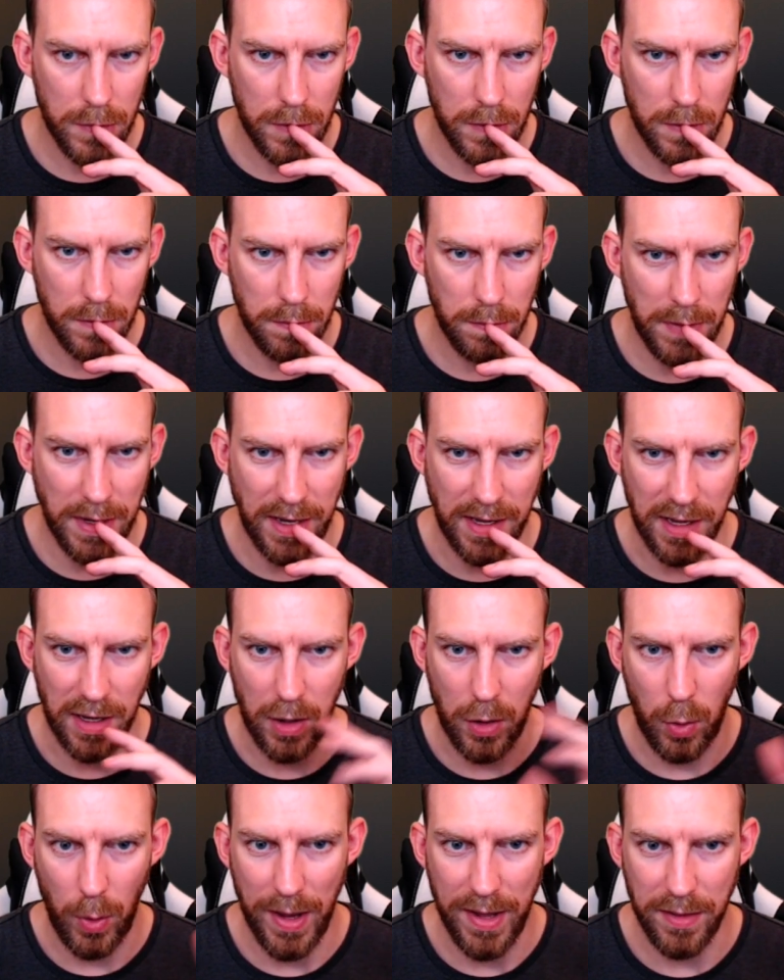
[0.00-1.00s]
make it
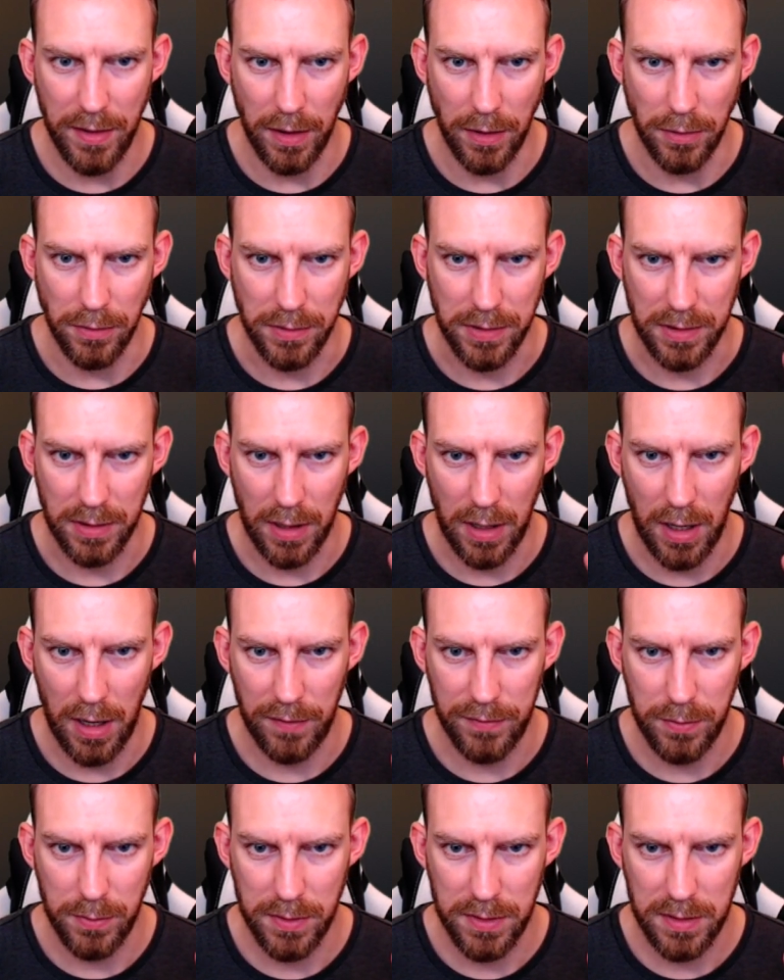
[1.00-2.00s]
quit those
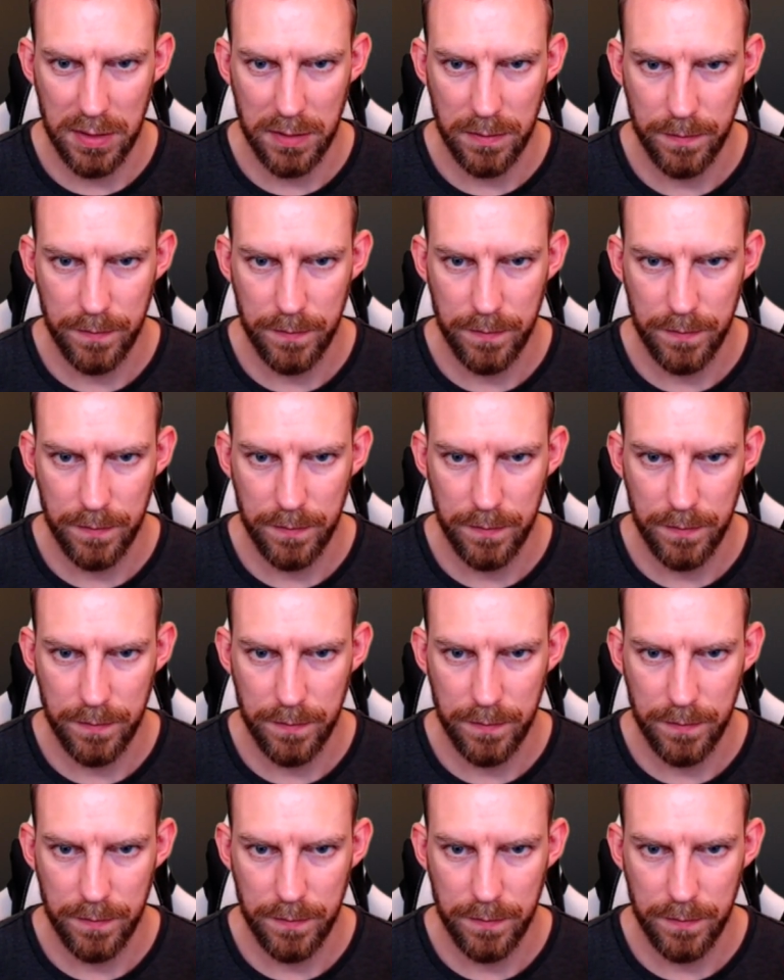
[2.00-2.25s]
afterwards.